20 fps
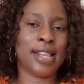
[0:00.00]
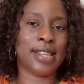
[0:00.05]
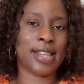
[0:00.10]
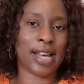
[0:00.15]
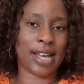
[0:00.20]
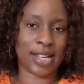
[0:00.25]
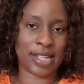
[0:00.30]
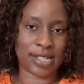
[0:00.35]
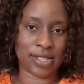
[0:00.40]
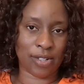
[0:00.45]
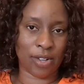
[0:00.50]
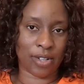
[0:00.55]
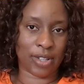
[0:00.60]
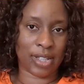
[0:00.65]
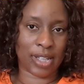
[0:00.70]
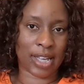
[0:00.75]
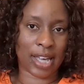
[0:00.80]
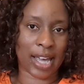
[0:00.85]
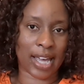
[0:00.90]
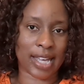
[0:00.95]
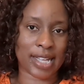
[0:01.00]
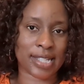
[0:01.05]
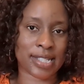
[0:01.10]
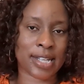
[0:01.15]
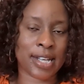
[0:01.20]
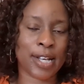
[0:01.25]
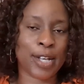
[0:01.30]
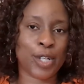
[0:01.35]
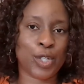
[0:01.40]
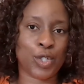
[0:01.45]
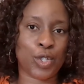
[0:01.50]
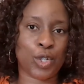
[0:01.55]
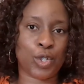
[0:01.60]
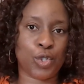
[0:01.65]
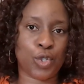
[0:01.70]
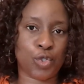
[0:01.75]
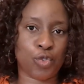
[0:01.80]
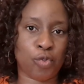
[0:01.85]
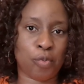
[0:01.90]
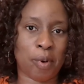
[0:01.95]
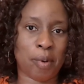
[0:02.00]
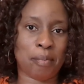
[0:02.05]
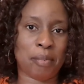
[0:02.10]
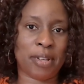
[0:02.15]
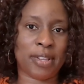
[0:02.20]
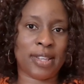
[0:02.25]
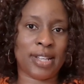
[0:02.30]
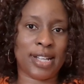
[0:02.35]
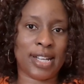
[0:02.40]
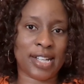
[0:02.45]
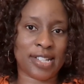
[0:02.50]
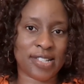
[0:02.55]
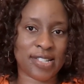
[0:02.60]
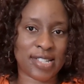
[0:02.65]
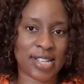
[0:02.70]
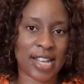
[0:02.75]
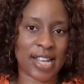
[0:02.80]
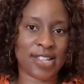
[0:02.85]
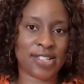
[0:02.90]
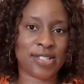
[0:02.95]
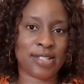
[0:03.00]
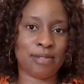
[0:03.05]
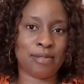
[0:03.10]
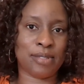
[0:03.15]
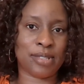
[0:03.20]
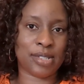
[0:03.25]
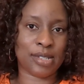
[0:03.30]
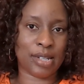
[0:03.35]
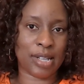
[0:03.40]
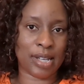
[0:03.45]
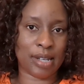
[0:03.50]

That is not the case. So just remember, the legislation